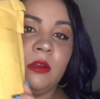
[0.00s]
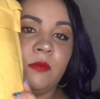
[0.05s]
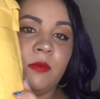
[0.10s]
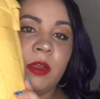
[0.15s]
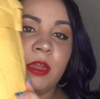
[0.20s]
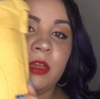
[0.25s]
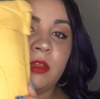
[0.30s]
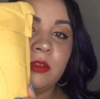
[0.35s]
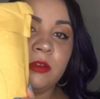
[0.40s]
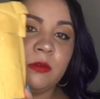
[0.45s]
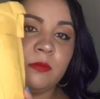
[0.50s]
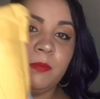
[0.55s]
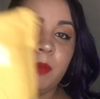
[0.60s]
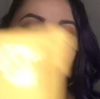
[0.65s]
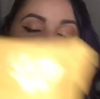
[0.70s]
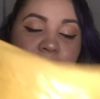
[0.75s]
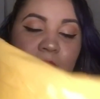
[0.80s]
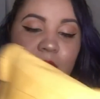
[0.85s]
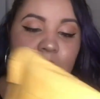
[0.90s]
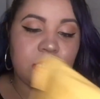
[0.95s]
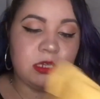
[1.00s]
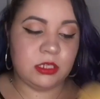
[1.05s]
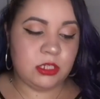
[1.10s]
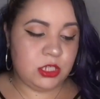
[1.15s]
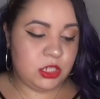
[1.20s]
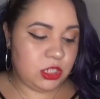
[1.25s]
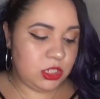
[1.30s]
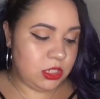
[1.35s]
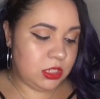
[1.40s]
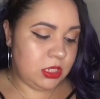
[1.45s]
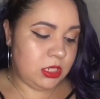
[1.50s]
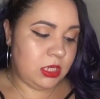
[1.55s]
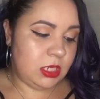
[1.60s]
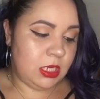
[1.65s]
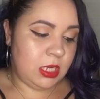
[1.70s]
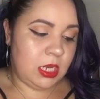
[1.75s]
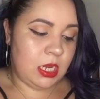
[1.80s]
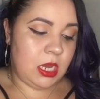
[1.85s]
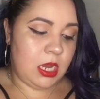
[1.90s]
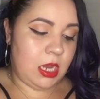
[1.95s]
a regular package
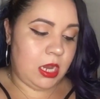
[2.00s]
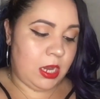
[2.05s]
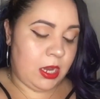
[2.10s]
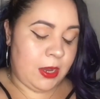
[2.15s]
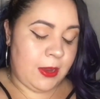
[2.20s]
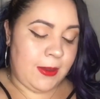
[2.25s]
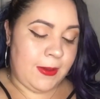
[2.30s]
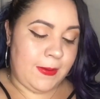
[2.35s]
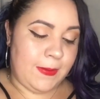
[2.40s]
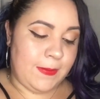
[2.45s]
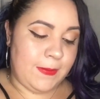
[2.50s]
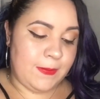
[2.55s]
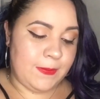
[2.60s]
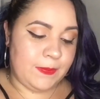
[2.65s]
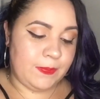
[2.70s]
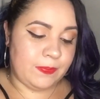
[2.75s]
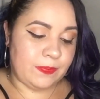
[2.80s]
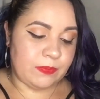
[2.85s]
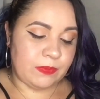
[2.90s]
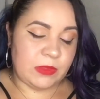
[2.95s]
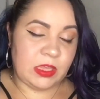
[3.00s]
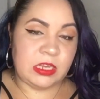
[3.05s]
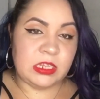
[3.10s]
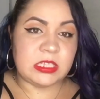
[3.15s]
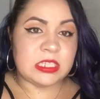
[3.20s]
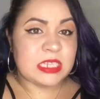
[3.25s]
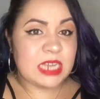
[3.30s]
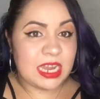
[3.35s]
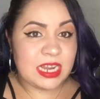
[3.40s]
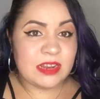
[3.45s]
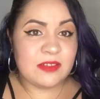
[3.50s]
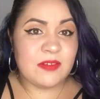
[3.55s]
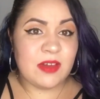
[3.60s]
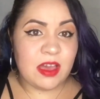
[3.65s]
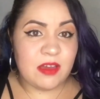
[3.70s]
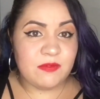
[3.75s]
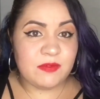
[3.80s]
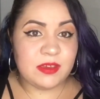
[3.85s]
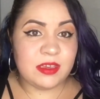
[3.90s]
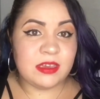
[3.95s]
um, and it's kind of
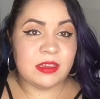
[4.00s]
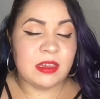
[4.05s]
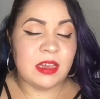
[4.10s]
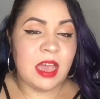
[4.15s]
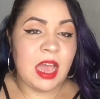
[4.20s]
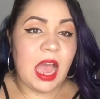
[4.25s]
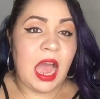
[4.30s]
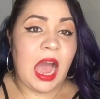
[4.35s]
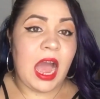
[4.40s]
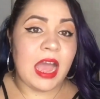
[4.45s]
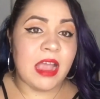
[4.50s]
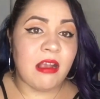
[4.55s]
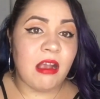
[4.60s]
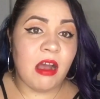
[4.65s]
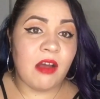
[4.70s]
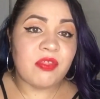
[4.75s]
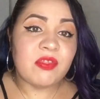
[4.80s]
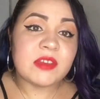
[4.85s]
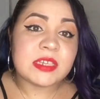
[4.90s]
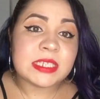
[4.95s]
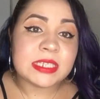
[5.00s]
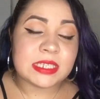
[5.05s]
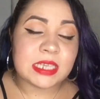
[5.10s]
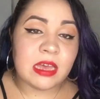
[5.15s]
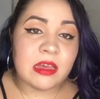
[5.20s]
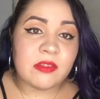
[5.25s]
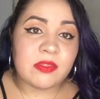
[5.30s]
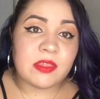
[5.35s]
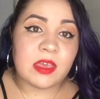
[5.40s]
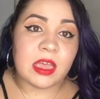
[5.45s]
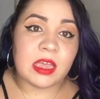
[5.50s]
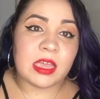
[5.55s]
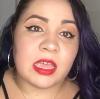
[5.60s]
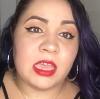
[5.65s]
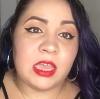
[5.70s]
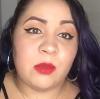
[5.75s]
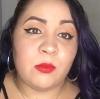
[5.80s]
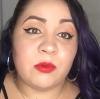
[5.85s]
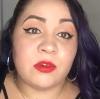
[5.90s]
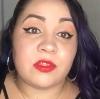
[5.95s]
heavy. I got the set that
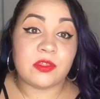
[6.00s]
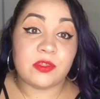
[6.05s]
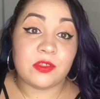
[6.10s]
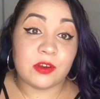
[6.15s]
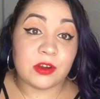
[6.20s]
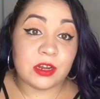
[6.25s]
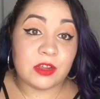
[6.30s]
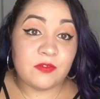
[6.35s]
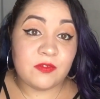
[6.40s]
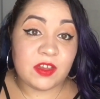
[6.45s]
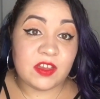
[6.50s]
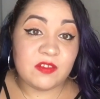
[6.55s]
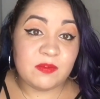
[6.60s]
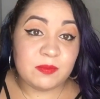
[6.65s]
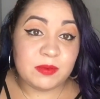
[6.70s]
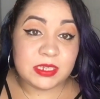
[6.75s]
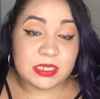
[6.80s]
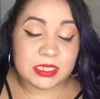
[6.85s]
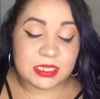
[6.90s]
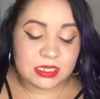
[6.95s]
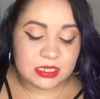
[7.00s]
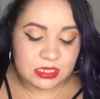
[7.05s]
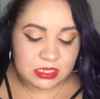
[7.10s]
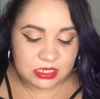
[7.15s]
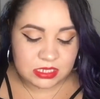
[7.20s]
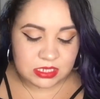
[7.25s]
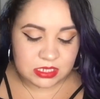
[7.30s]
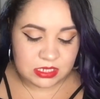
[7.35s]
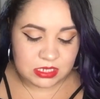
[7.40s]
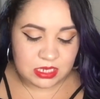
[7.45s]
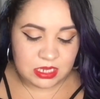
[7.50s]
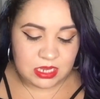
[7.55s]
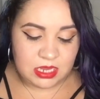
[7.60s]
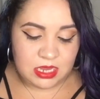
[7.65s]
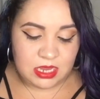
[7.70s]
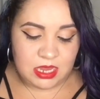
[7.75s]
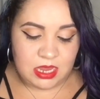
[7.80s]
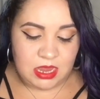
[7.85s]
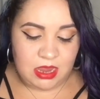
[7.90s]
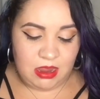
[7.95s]
came with 35 pieces
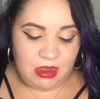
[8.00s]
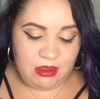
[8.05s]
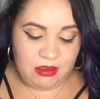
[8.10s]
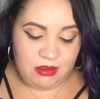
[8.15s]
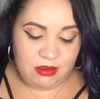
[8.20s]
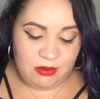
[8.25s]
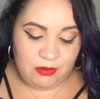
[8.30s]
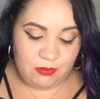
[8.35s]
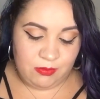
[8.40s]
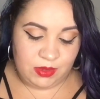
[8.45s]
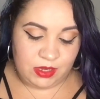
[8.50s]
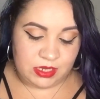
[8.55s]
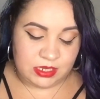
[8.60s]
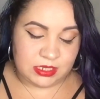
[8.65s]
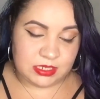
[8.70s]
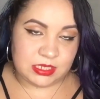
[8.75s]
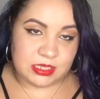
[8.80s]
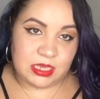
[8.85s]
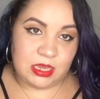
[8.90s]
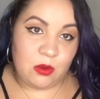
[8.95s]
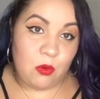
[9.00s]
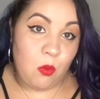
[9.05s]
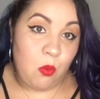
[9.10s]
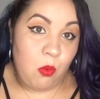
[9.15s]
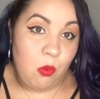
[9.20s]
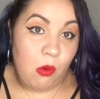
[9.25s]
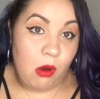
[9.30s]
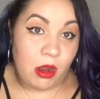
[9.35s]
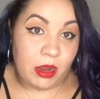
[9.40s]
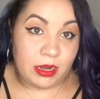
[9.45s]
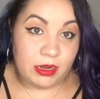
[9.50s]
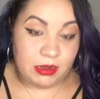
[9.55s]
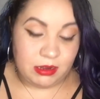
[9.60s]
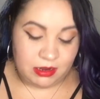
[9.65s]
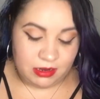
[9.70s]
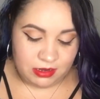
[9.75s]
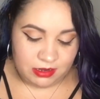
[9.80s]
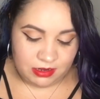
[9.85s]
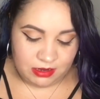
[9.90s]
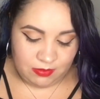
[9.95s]
um, because like why
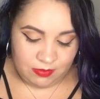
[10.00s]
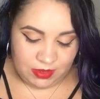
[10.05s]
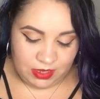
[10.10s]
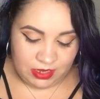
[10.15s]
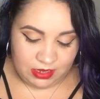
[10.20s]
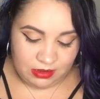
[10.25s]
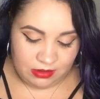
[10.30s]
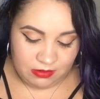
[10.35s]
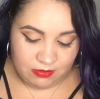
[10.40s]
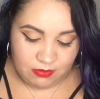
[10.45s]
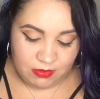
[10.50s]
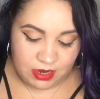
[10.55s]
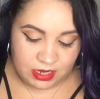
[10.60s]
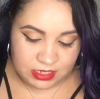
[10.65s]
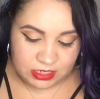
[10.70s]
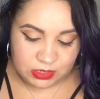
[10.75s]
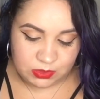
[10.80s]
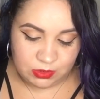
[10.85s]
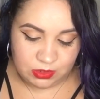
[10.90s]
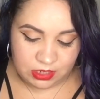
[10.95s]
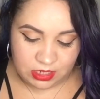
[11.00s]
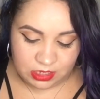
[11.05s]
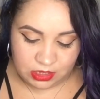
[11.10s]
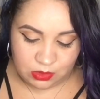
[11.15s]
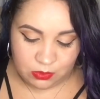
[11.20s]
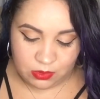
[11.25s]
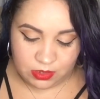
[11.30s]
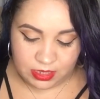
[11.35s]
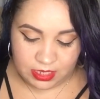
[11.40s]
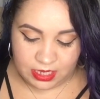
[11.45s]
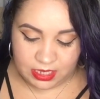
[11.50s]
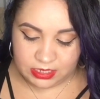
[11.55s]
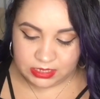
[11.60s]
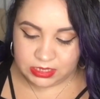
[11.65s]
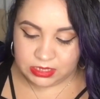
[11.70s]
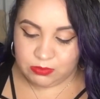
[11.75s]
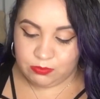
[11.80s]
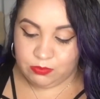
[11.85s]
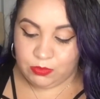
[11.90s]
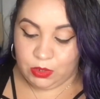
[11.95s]
not? I mean might as well get the one that
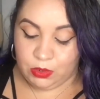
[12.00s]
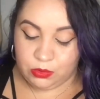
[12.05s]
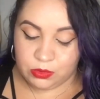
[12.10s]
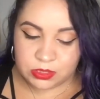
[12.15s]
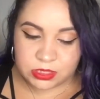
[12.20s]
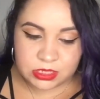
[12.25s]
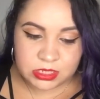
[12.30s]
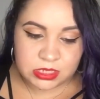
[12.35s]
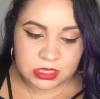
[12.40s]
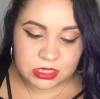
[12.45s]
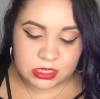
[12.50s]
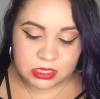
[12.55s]
has the most